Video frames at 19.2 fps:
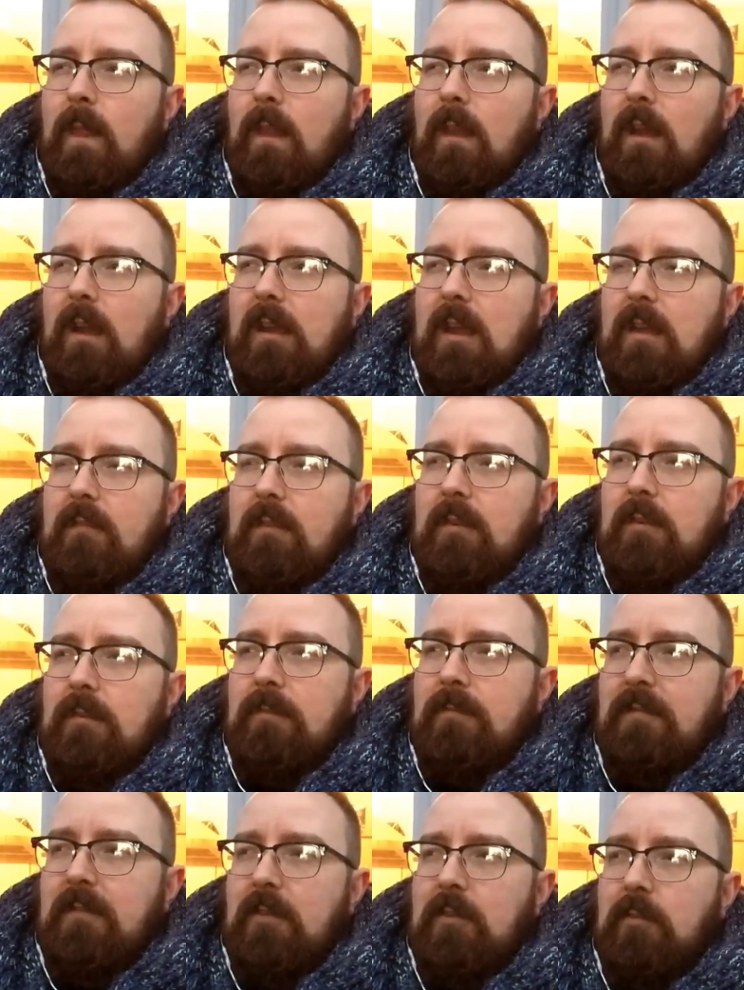I gave it a
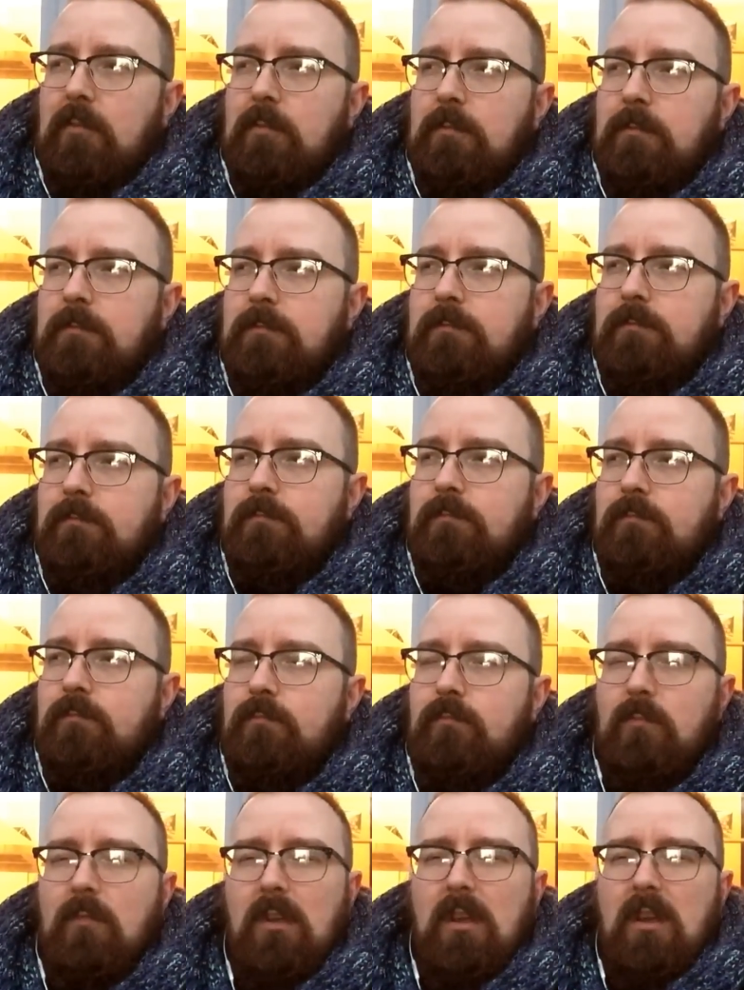few,
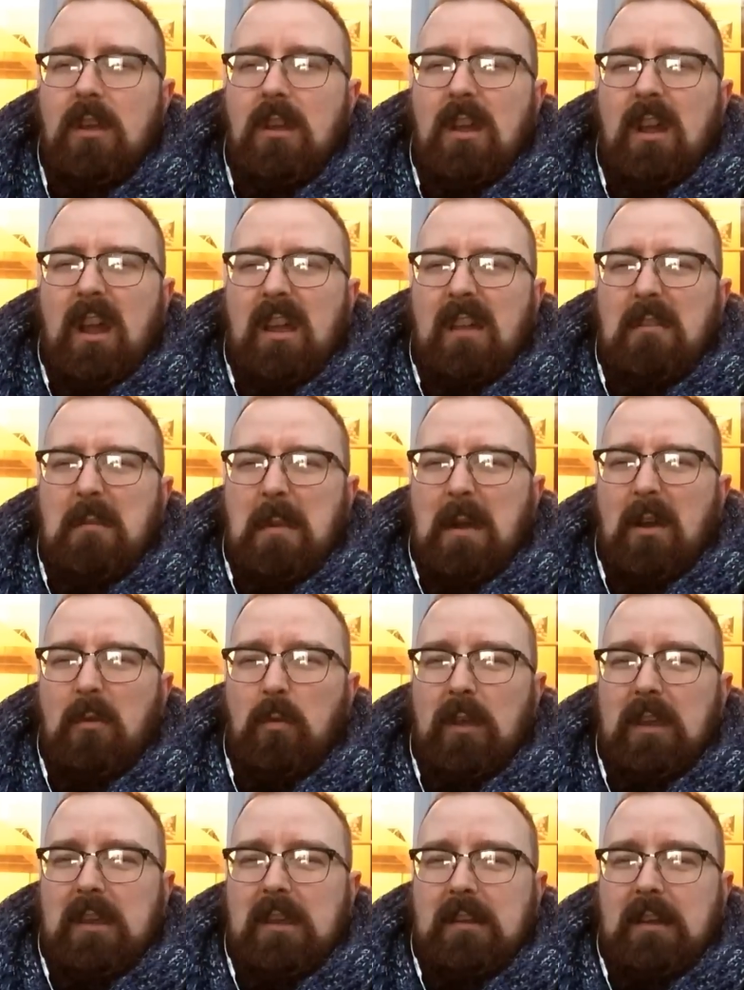give it about a
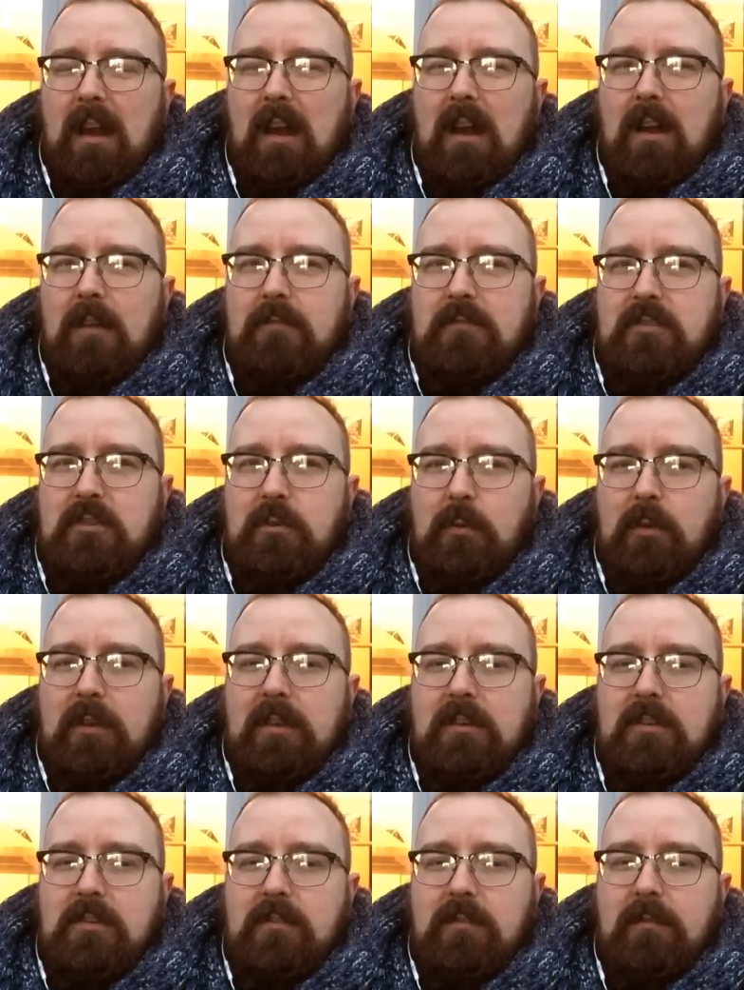week and a half, two
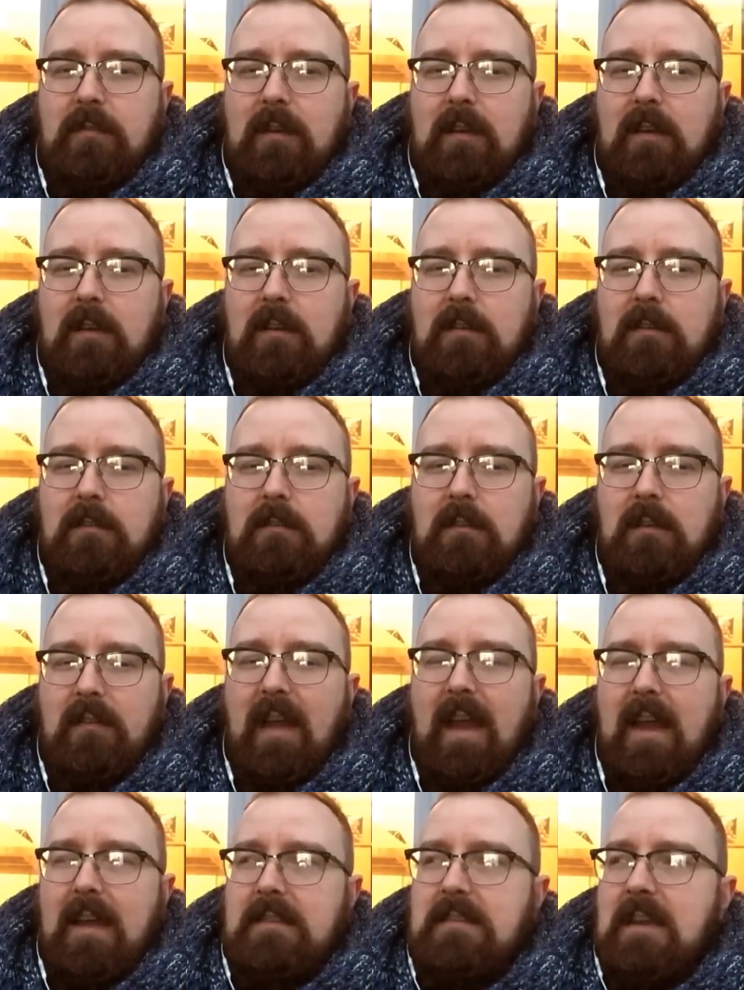weeks of uh, of
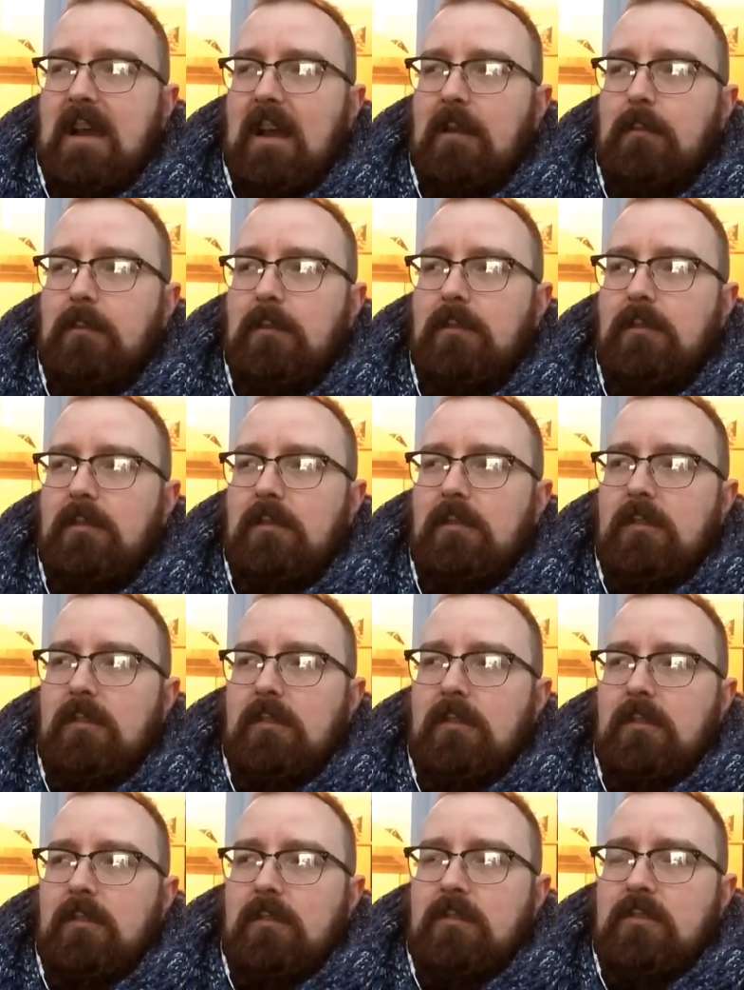air time,
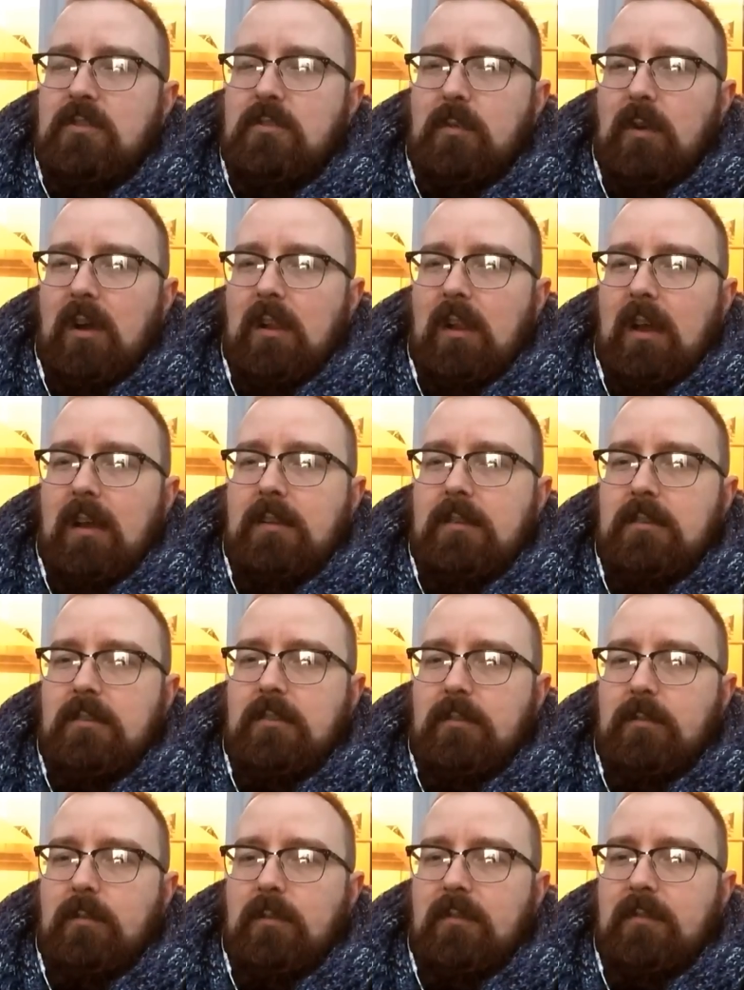which is what I like to
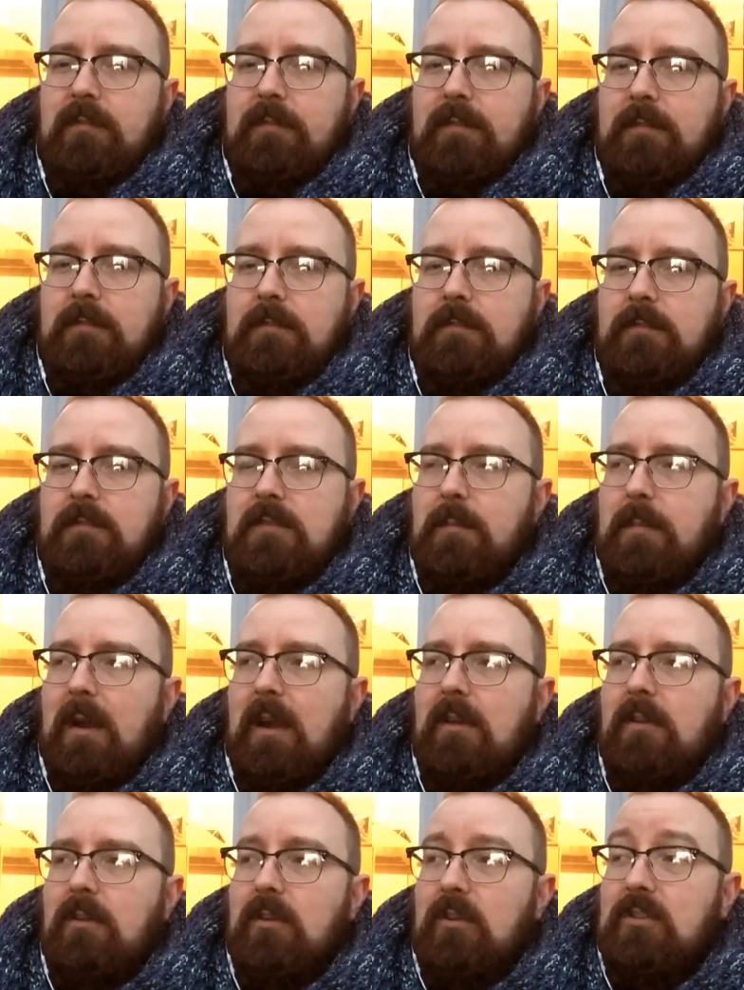do with
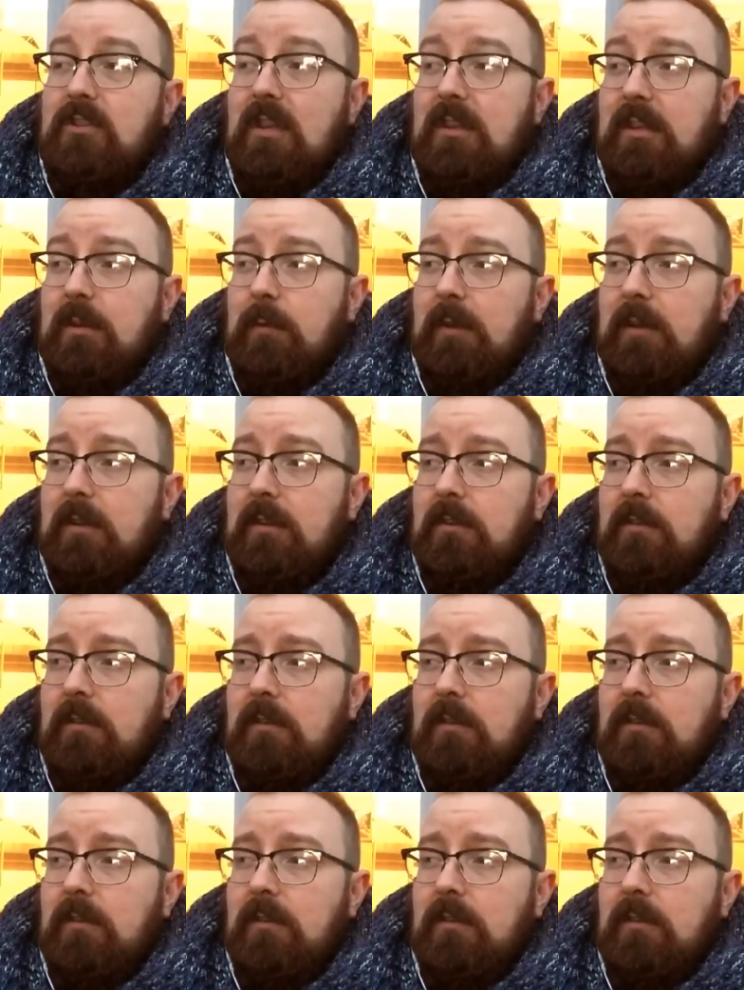tobaccos anyway.